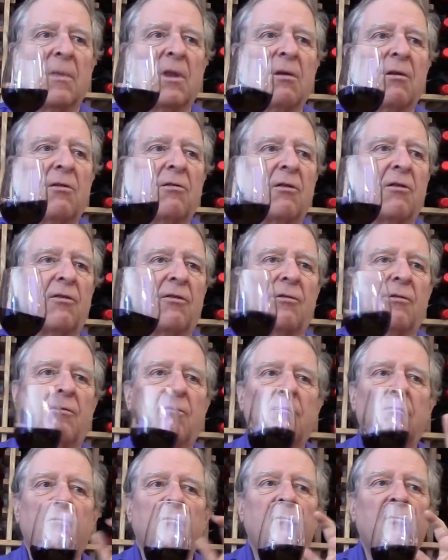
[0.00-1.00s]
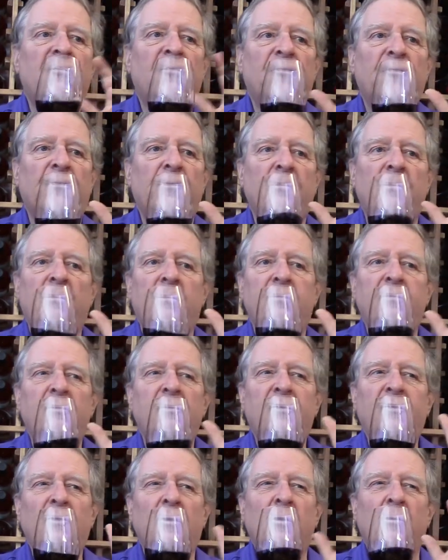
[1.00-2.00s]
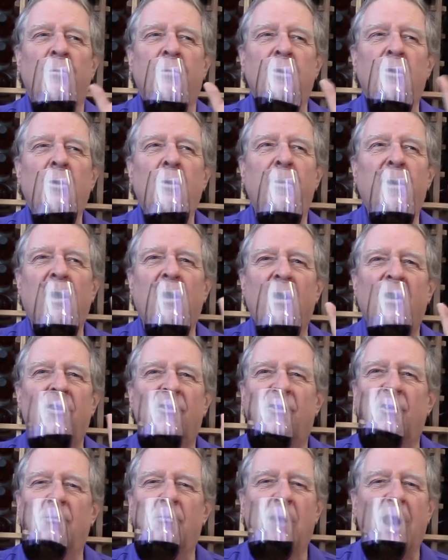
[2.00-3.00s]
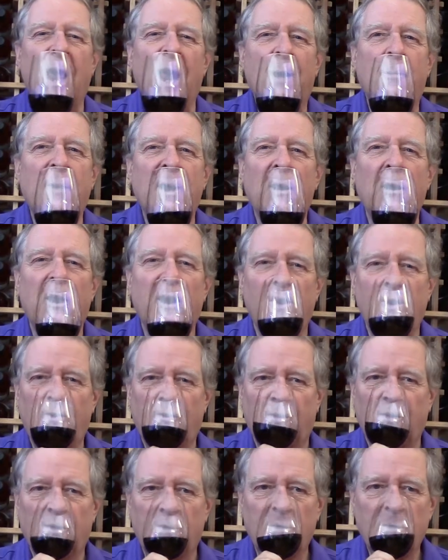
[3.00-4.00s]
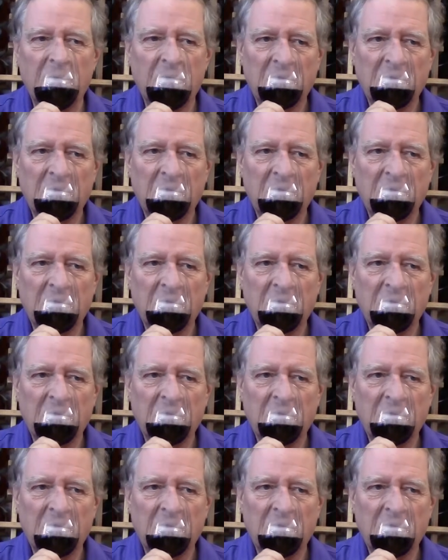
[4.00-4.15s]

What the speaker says: just sort of blueberries and blackberries and